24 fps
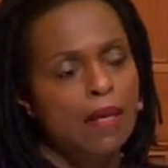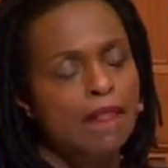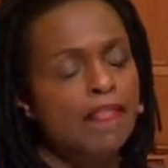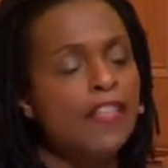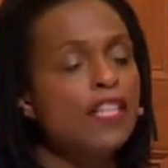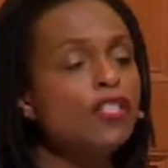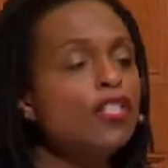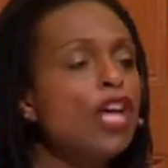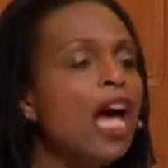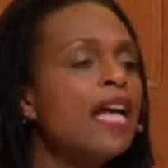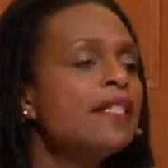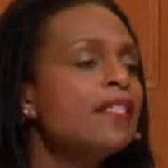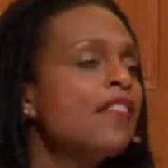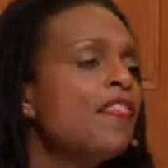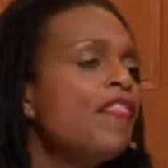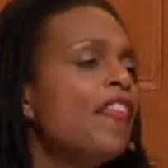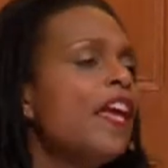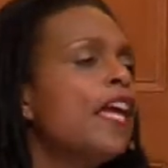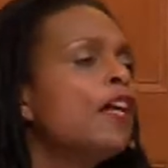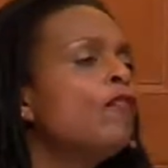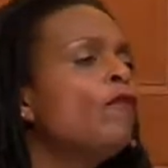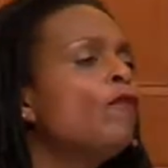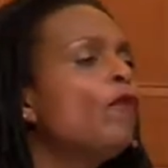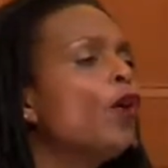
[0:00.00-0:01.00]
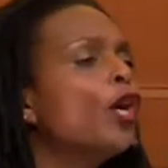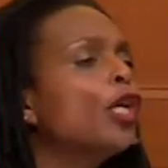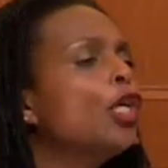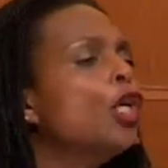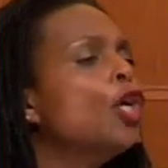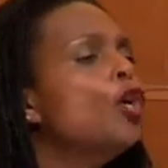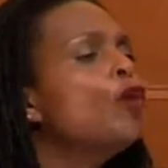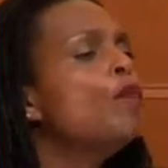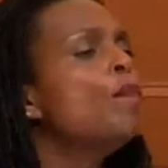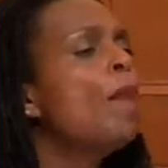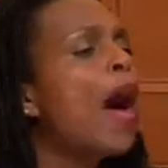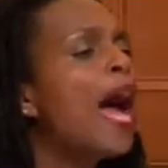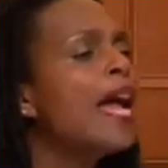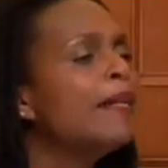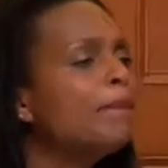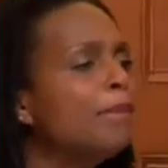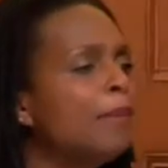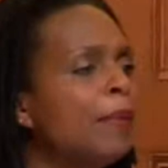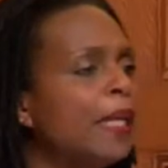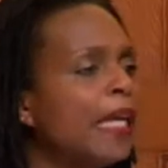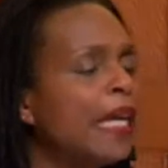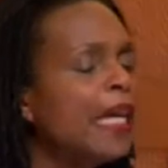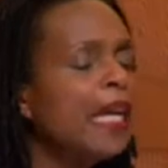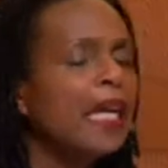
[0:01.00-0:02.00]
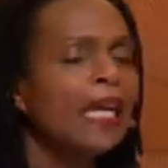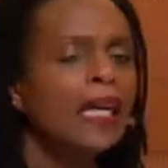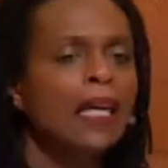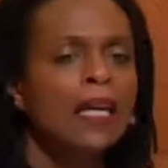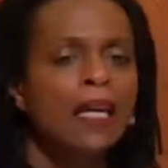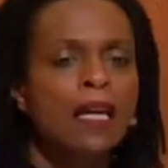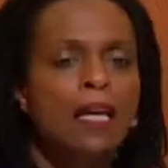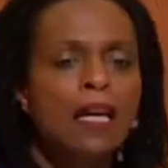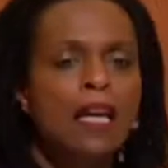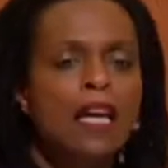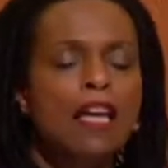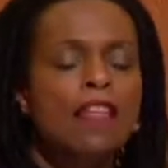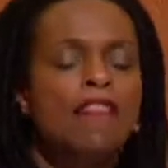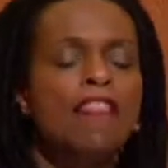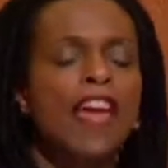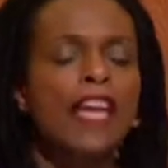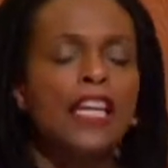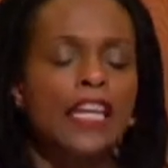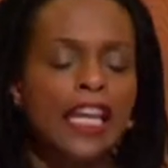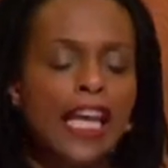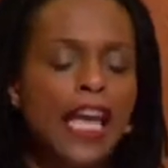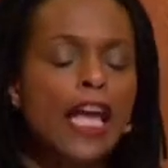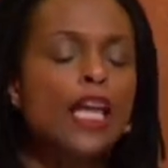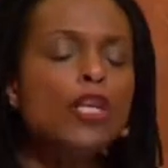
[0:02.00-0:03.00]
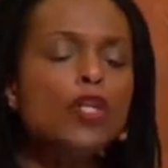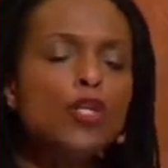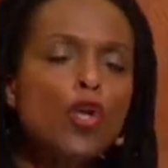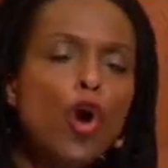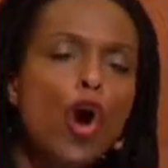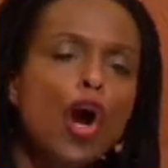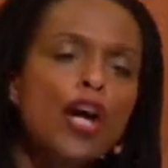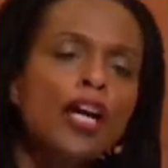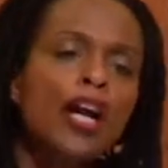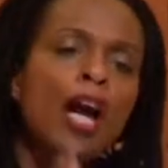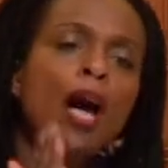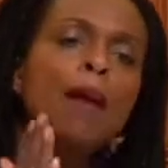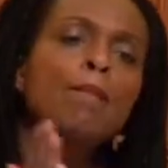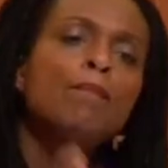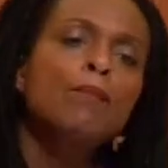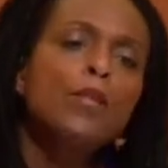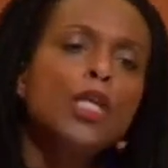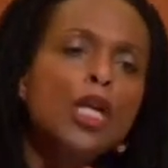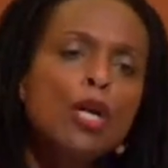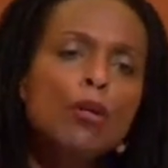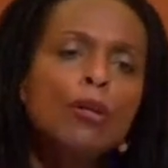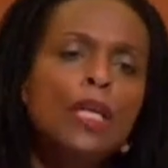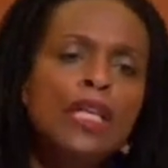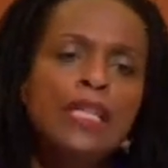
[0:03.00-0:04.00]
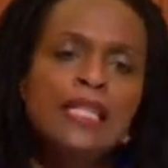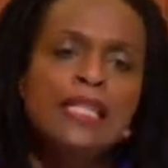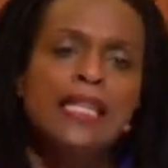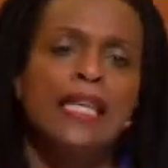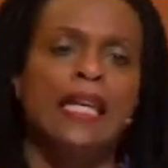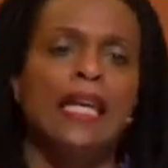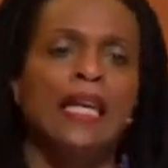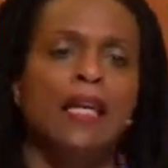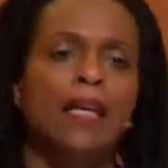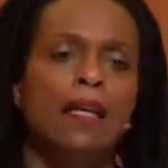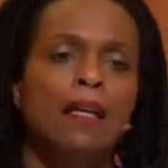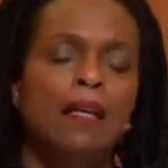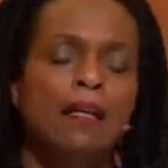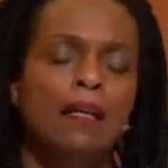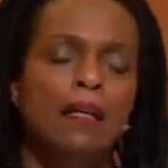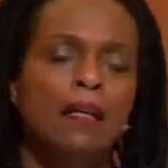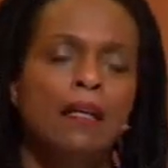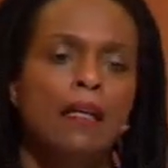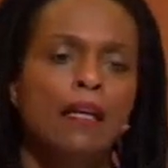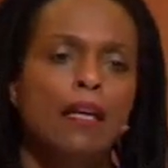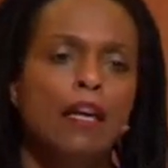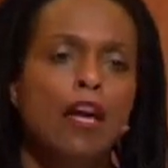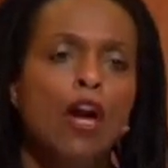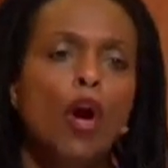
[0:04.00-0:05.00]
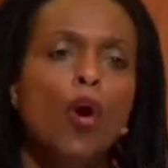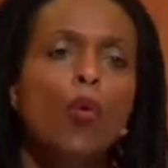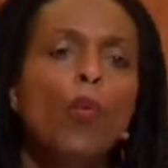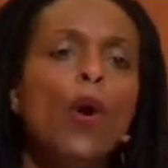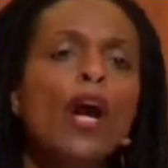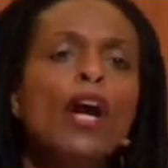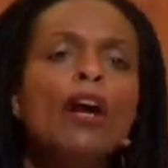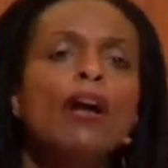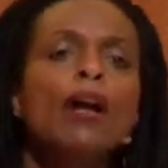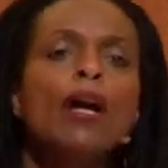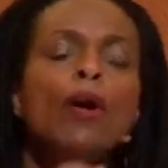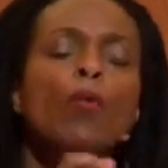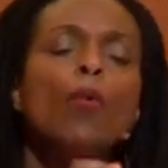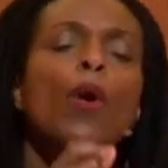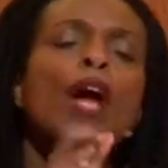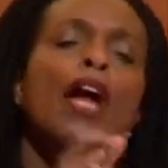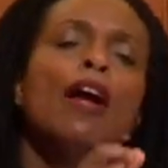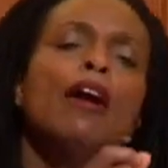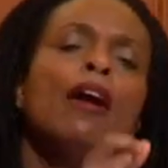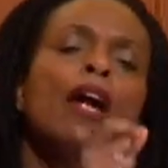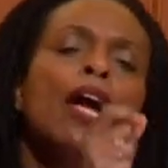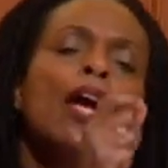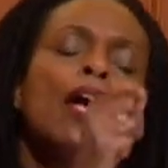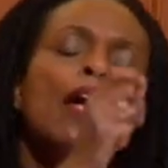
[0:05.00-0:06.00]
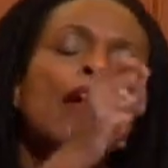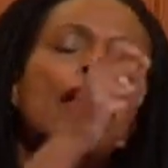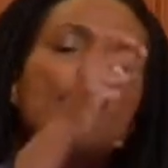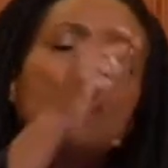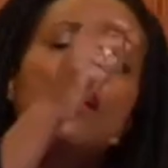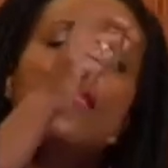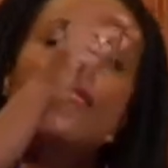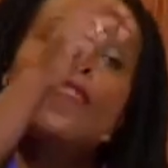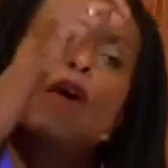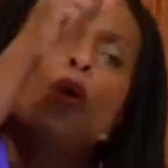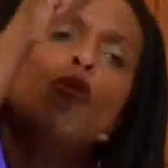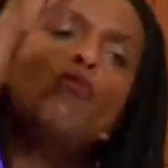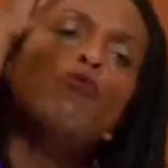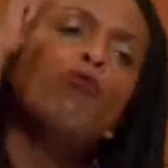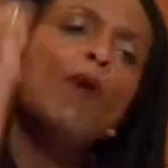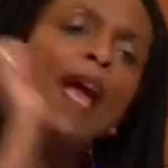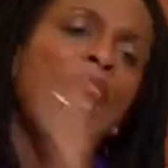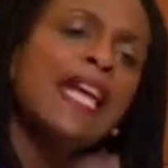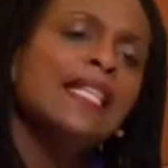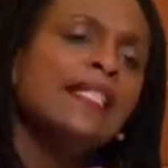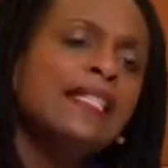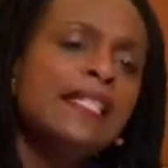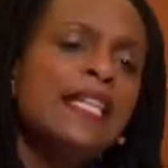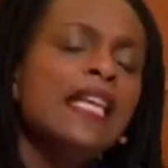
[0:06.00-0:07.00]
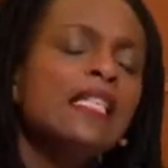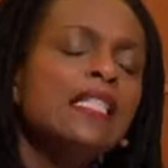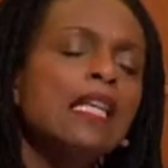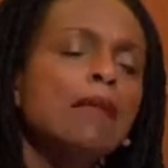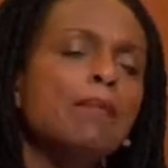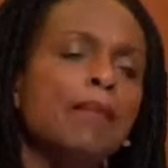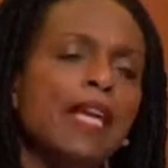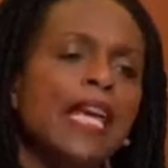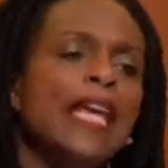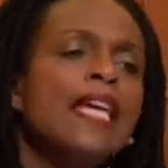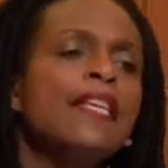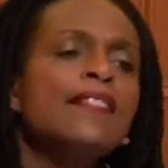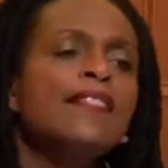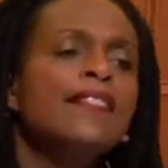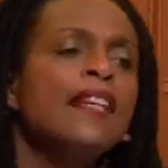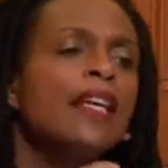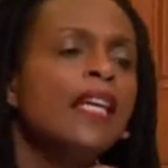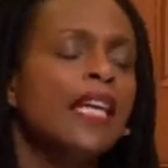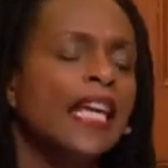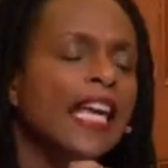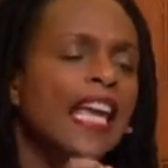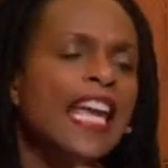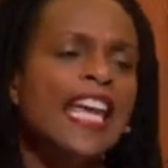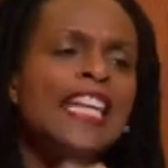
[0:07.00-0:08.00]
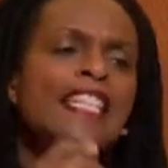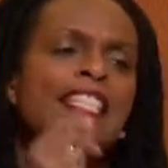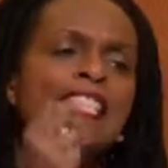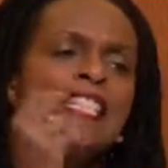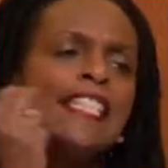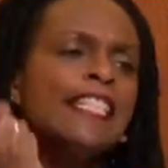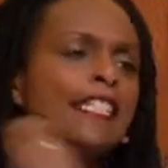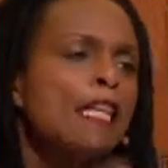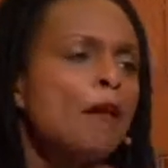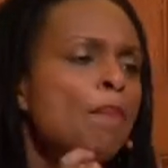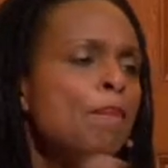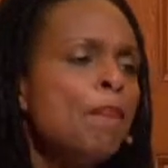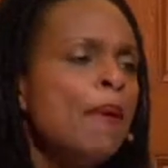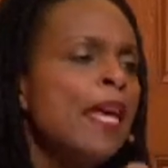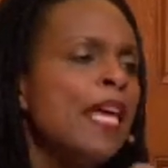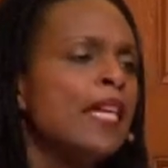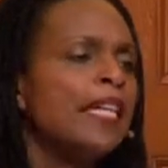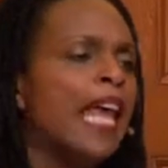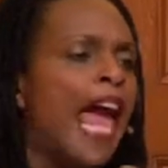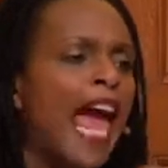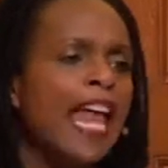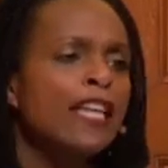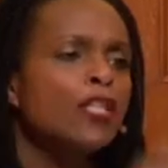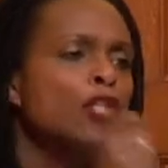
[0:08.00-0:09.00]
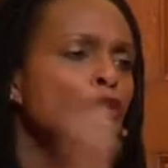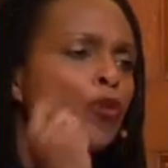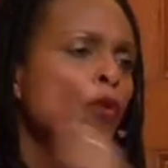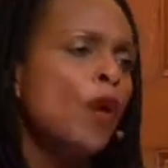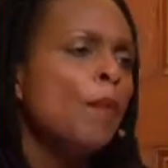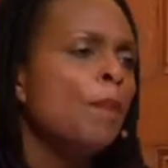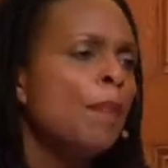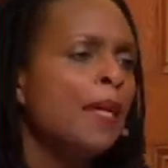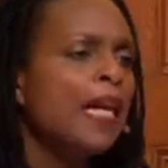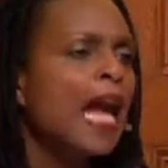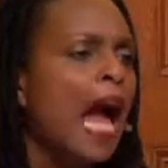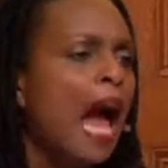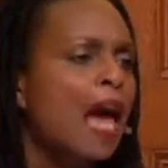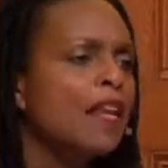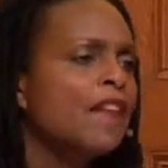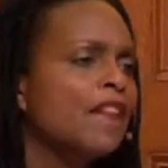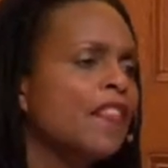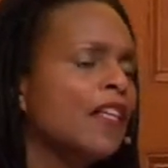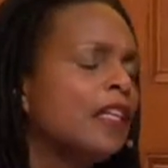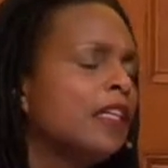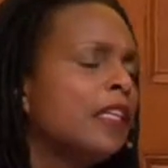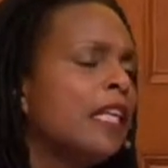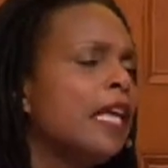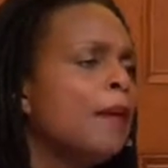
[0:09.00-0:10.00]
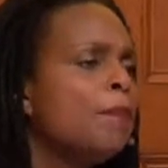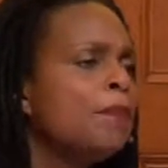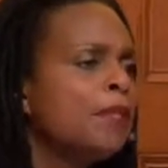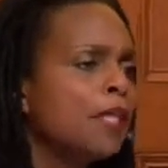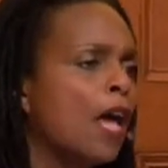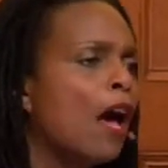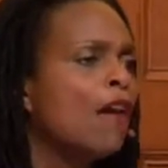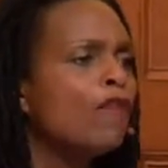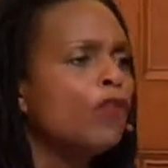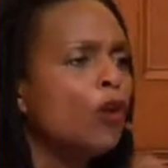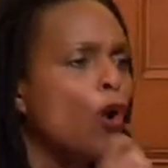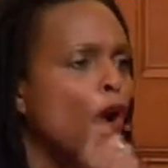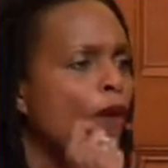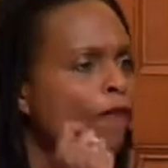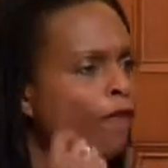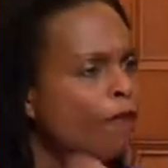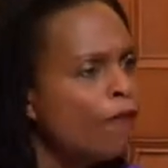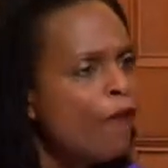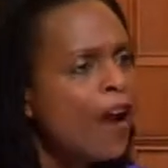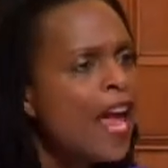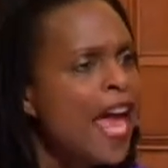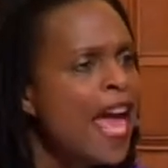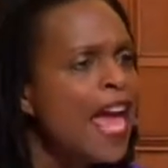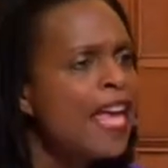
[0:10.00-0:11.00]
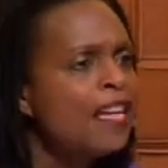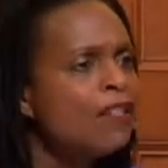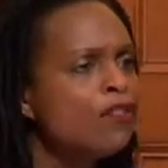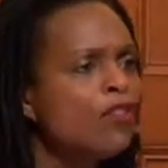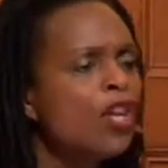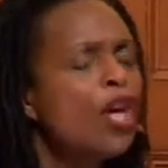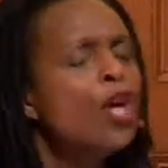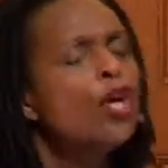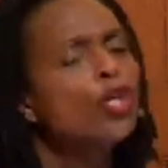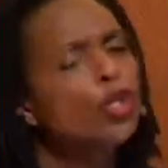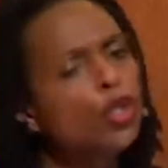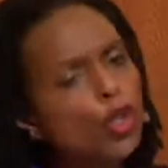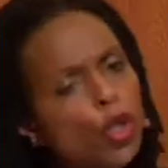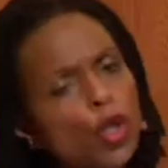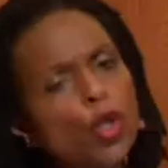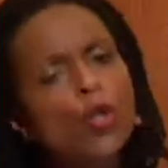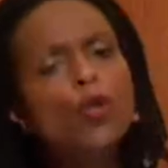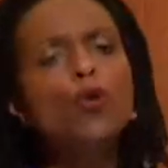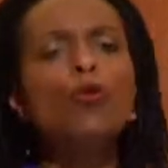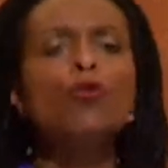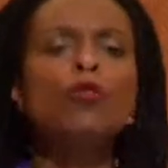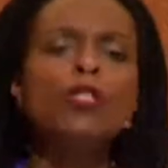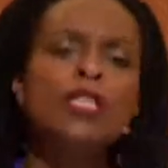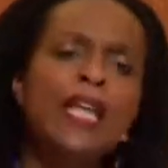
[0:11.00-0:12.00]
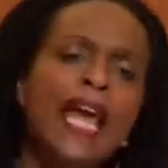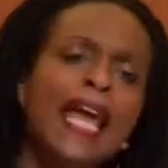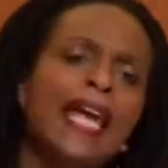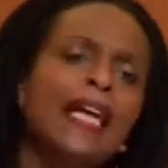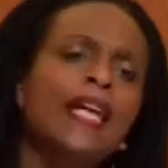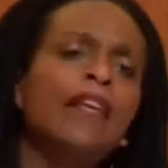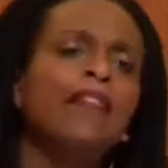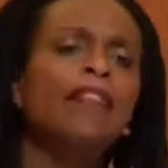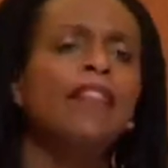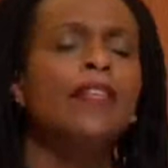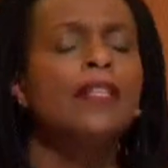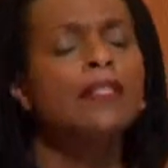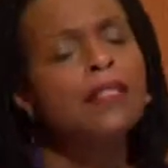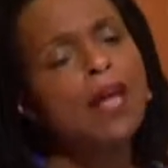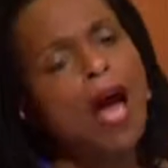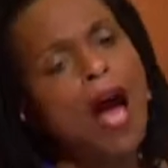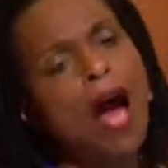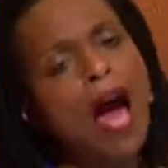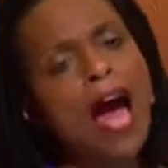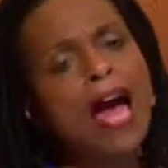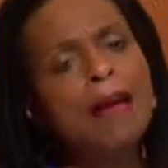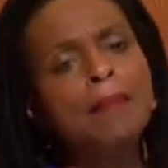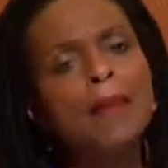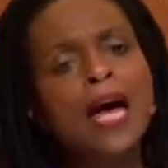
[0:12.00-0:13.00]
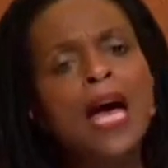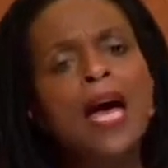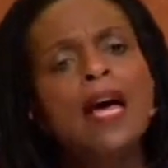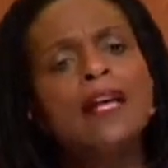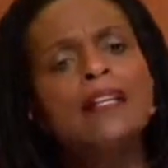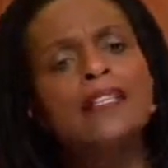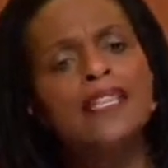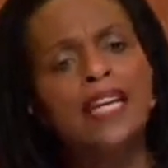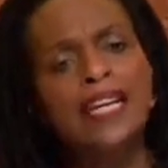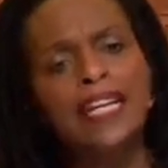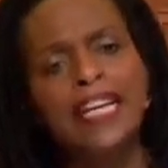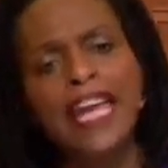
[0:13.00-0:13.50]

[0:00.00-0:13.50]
The just thing for you might be that in your community, where, where the racism is insipid and dripping out of the lips of your friends, you take the time to